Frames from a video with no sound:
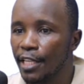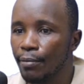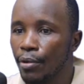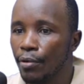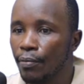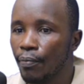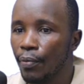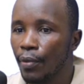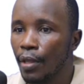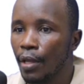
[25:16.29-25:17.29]
table.
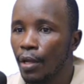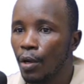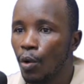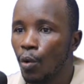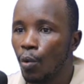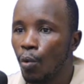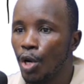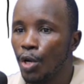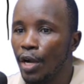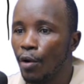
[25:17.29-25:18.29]

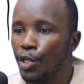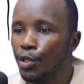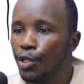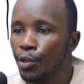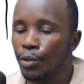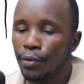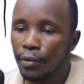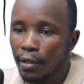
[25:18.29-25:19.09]
What we are going to do,